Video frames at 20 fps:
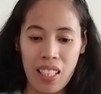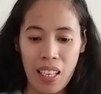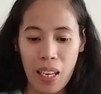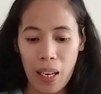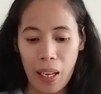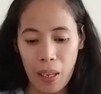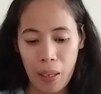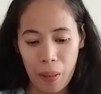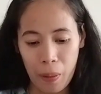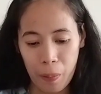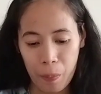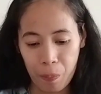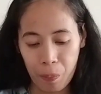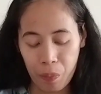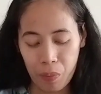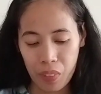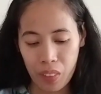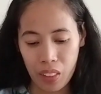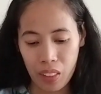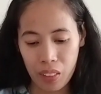
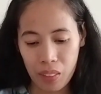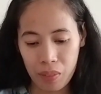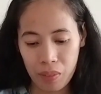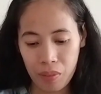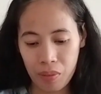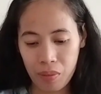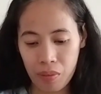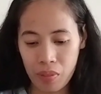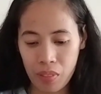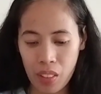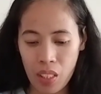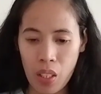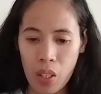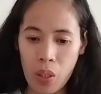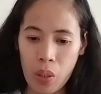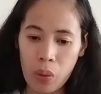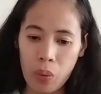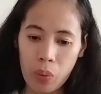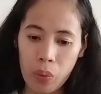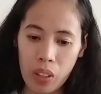Um,
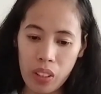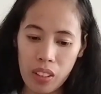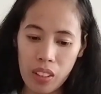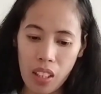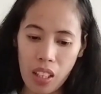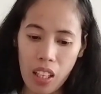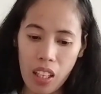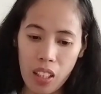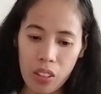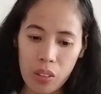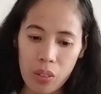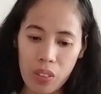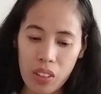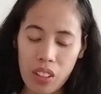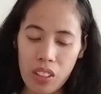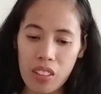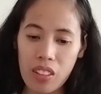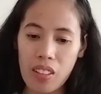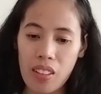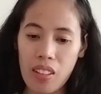what else? What
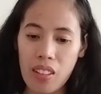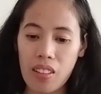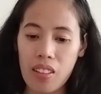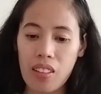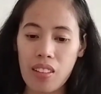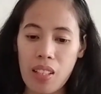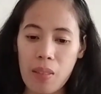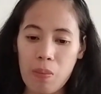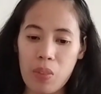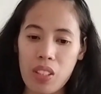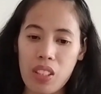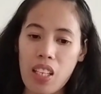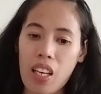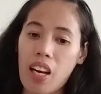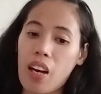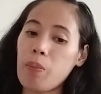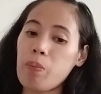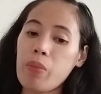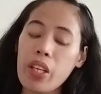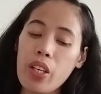are the tips? Yeah,
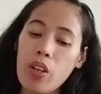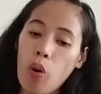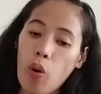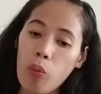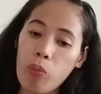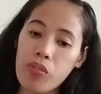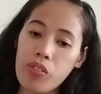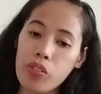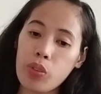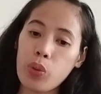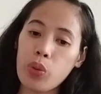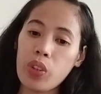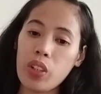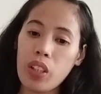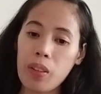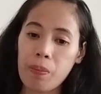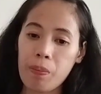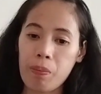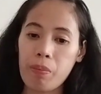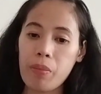be
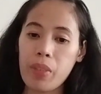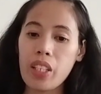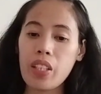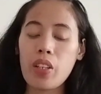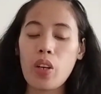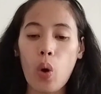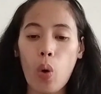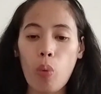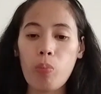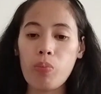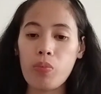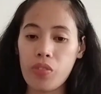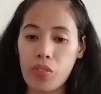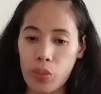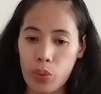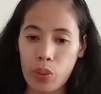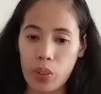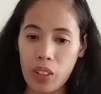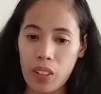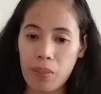hopeful. Be
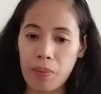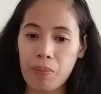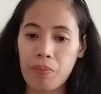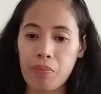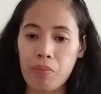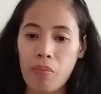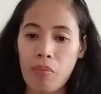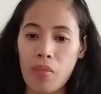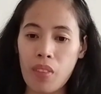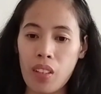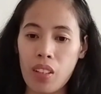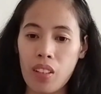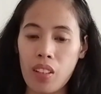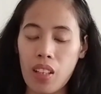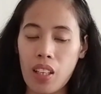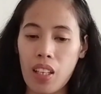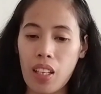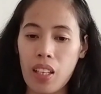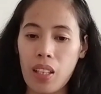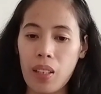hopeful.
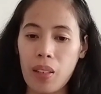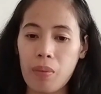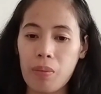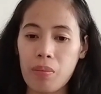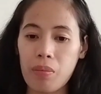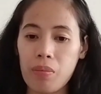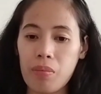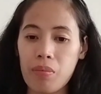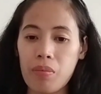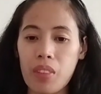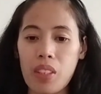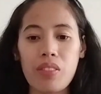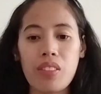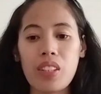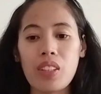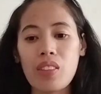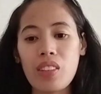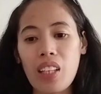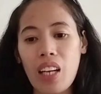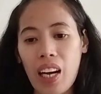Leave it
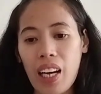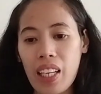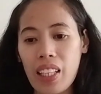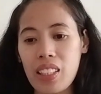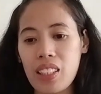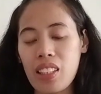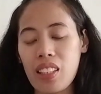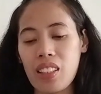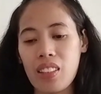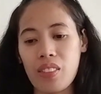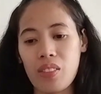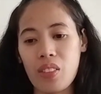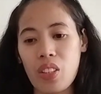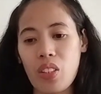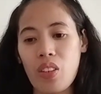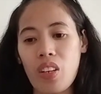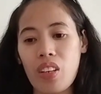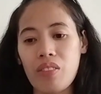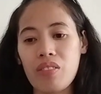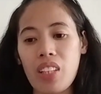to God. When
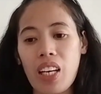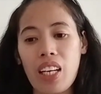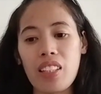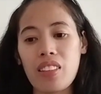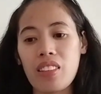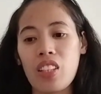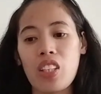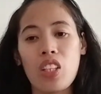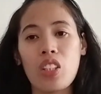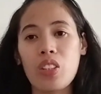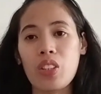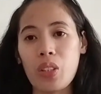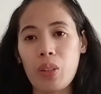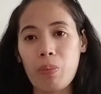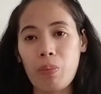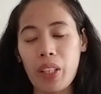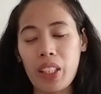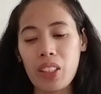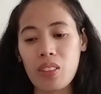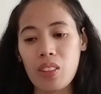you have done your
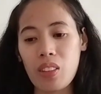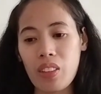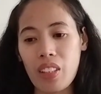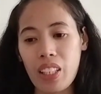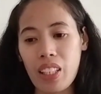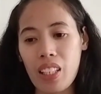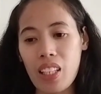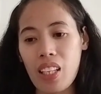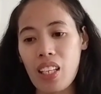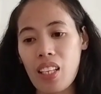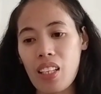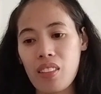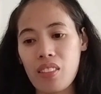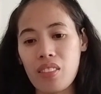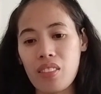part already,